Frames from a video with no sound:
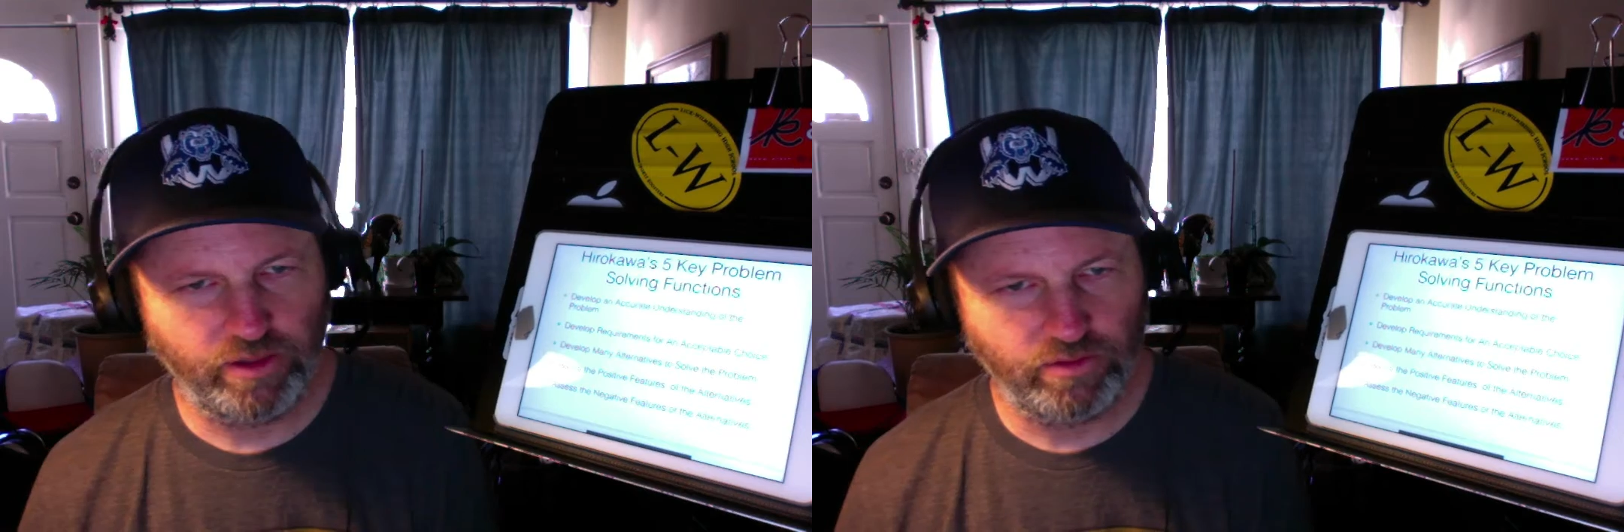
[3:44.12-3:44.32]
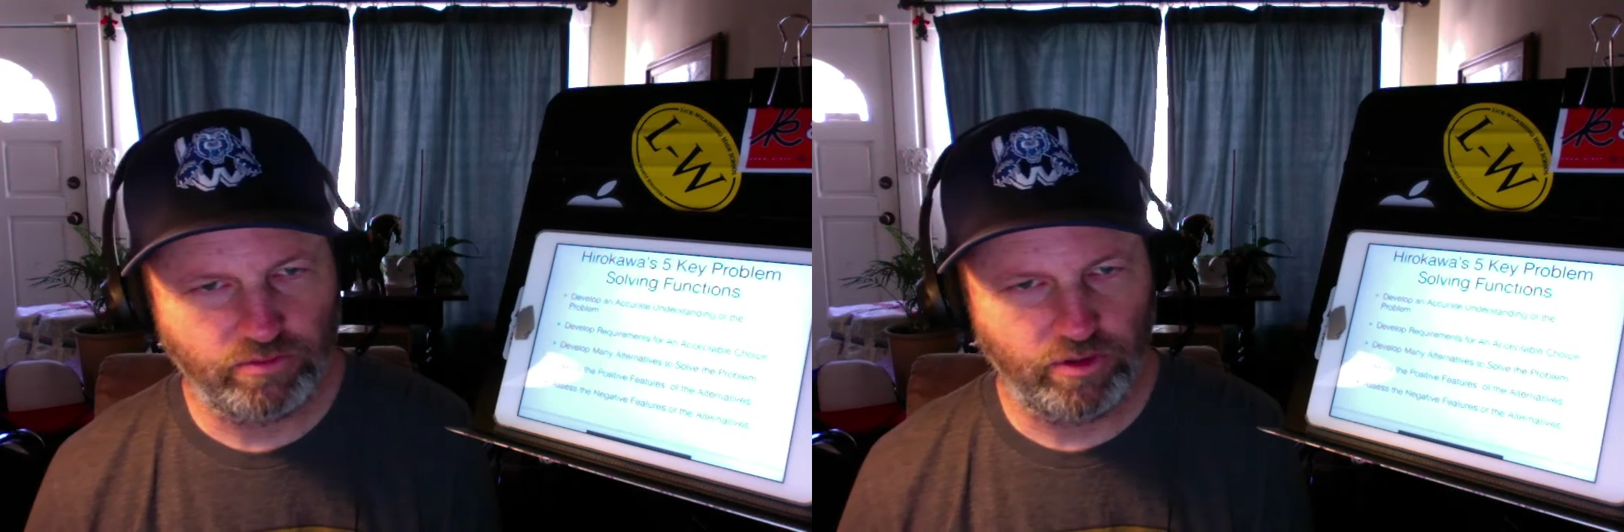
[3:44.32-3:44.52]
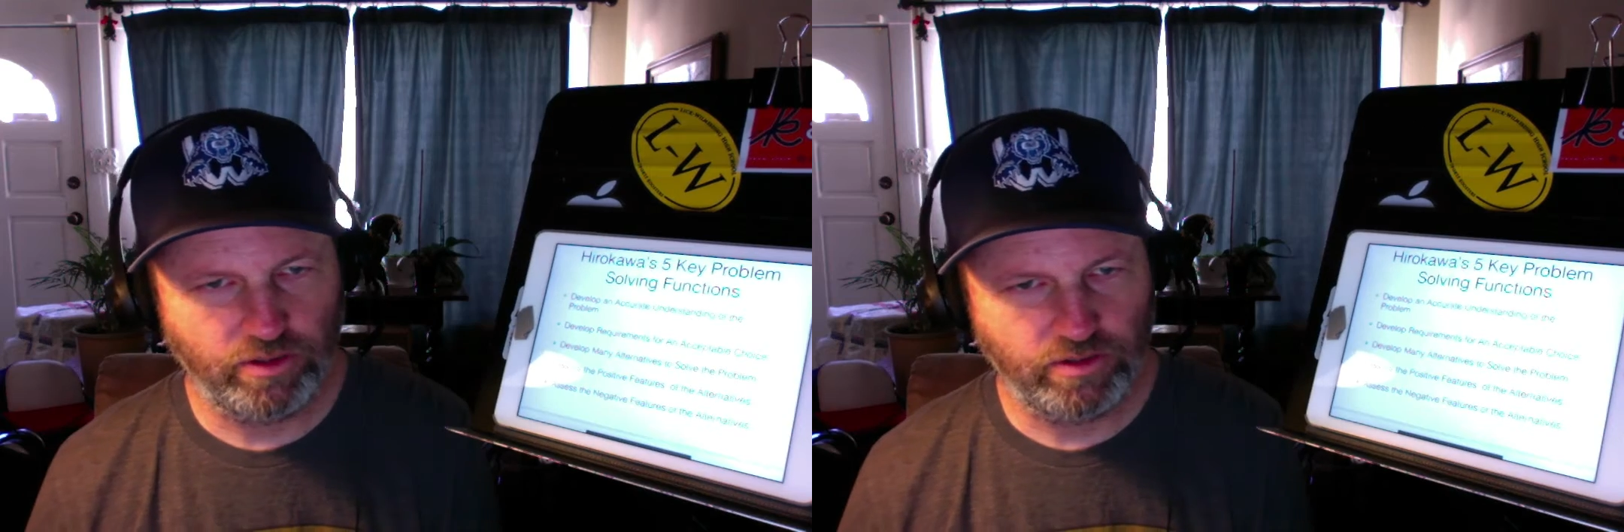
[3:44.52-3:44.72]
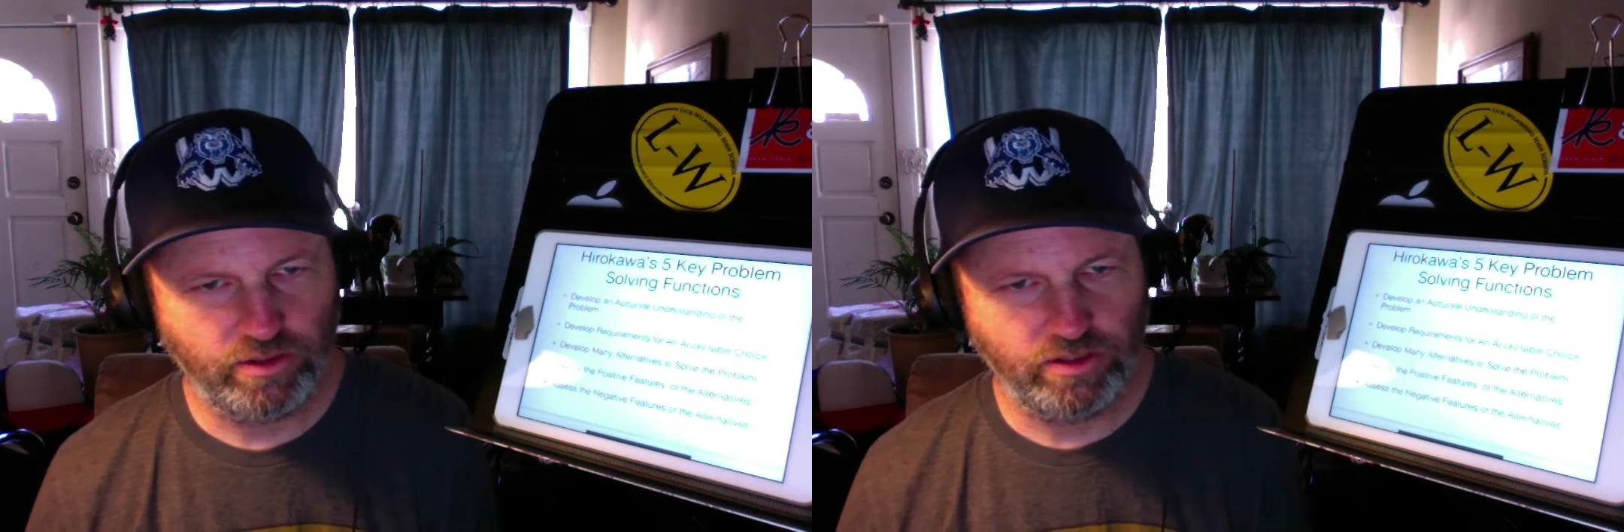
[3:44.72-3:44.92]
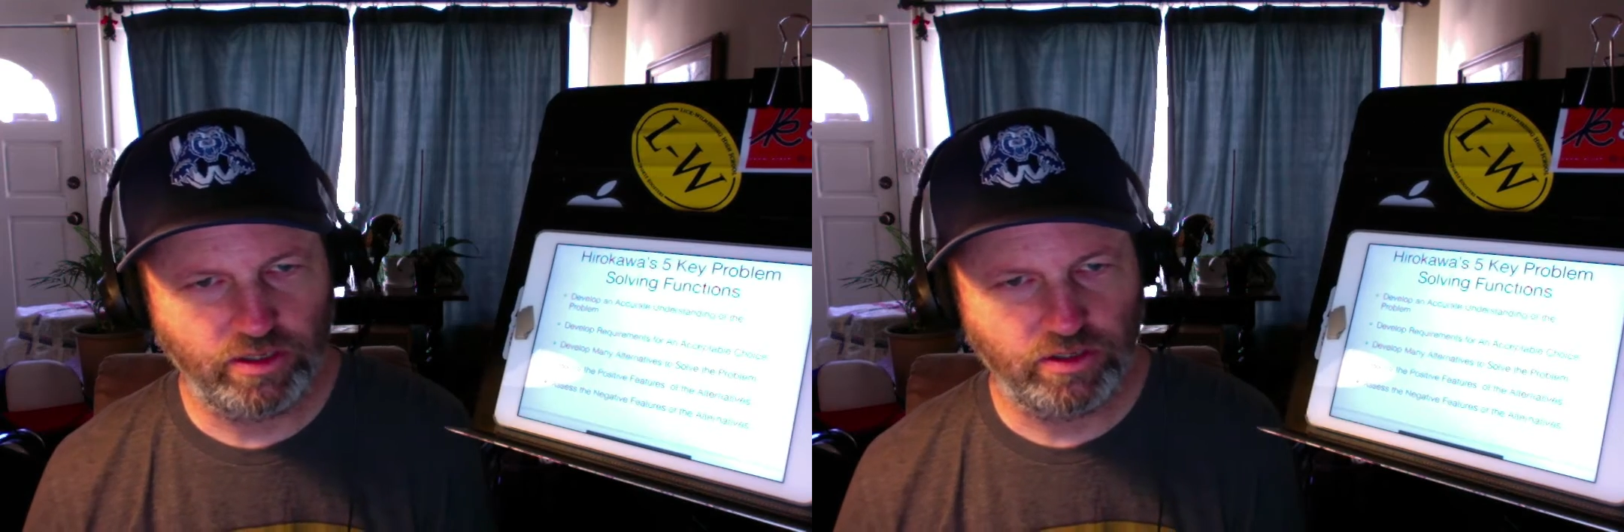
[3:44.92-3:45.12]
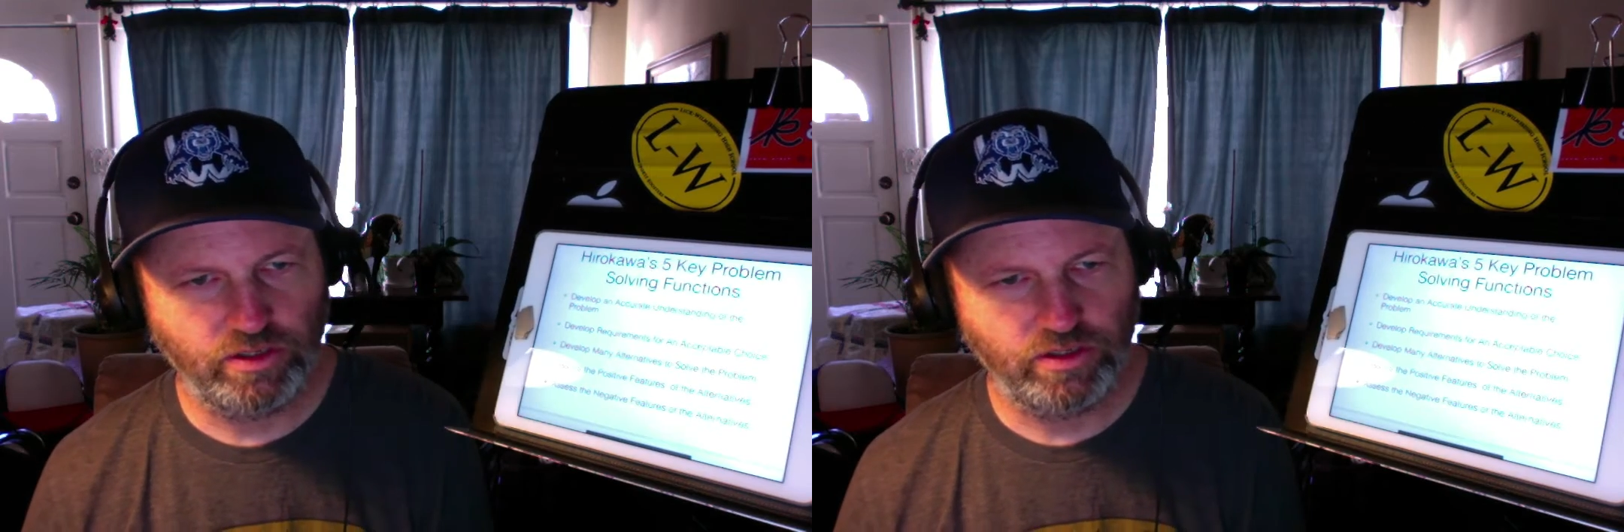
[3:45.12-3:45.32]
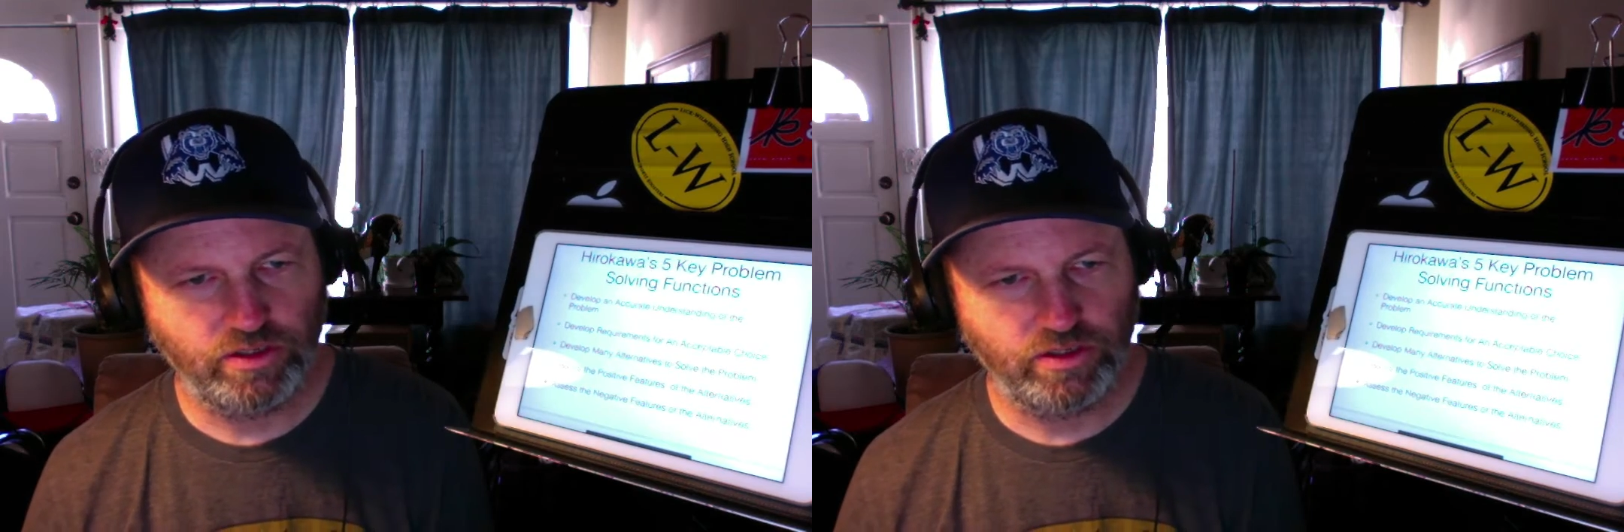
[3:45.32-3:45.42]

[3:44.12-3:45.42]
Those were his suggestions.